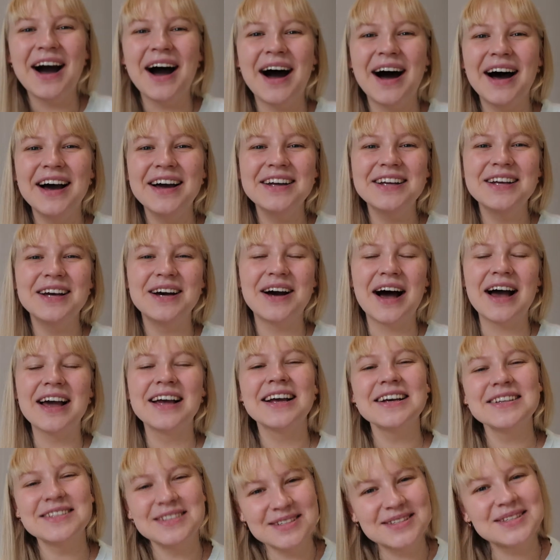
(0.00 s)
I, I
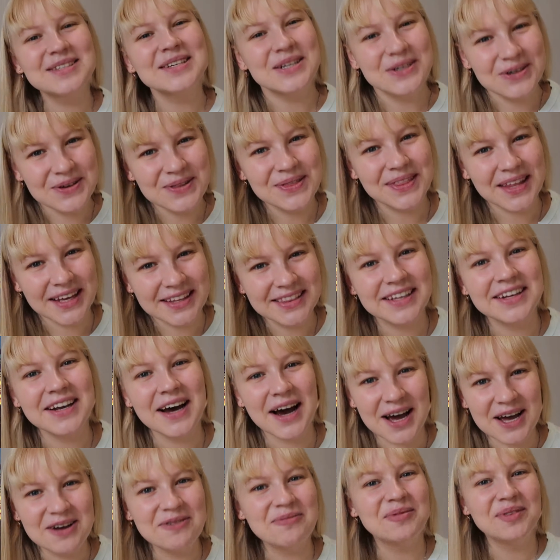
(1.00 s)
guess it's a good thing that
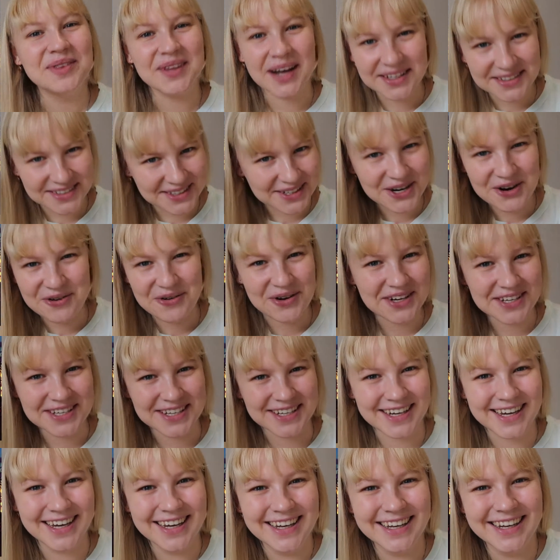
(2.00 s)
I am not a
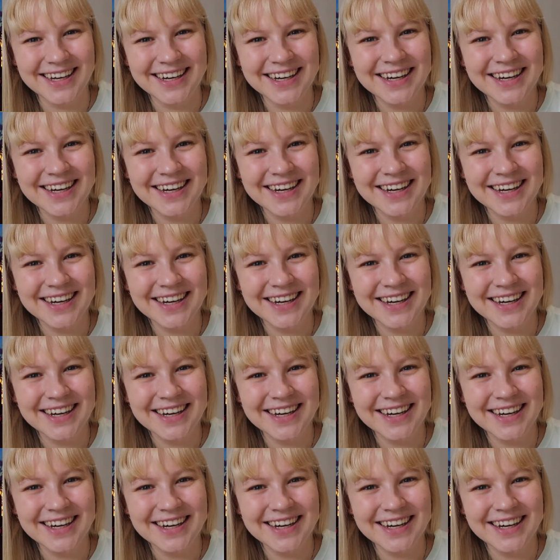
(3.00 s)
critic